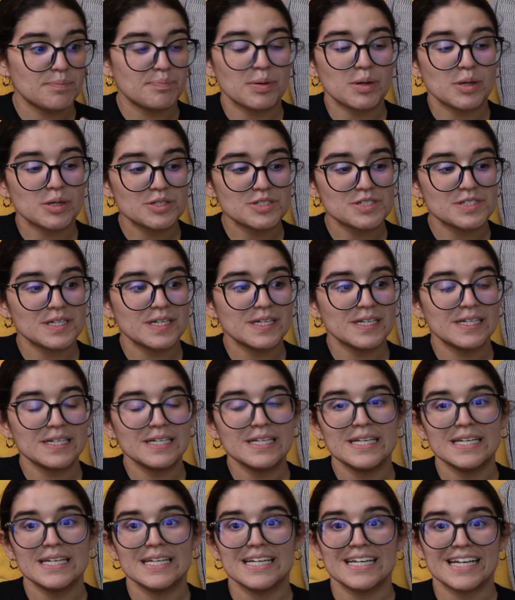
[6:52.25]

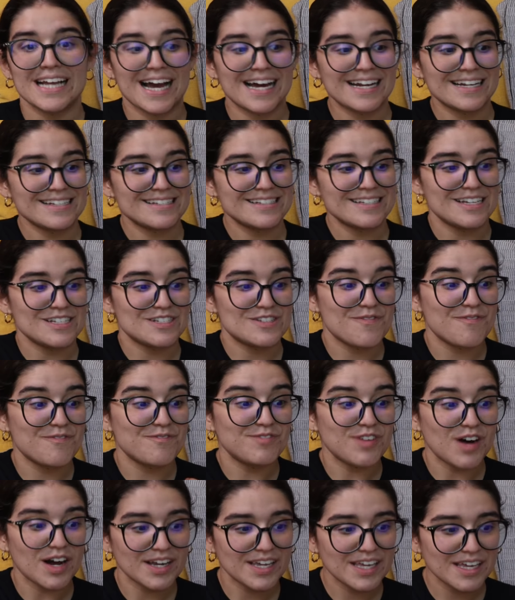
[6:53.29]
person kind of says,
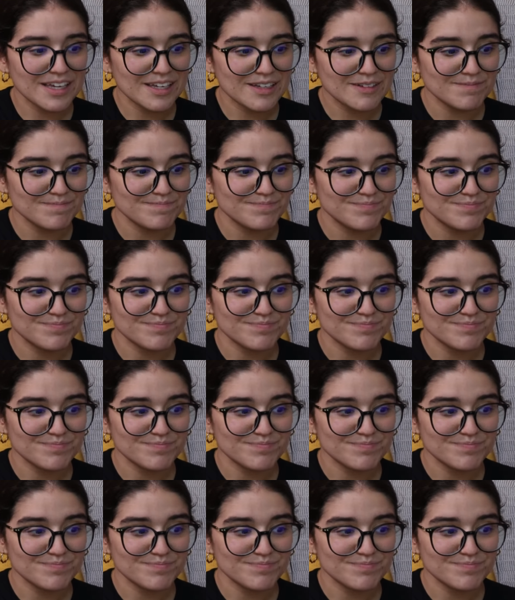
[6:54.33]
fuck it,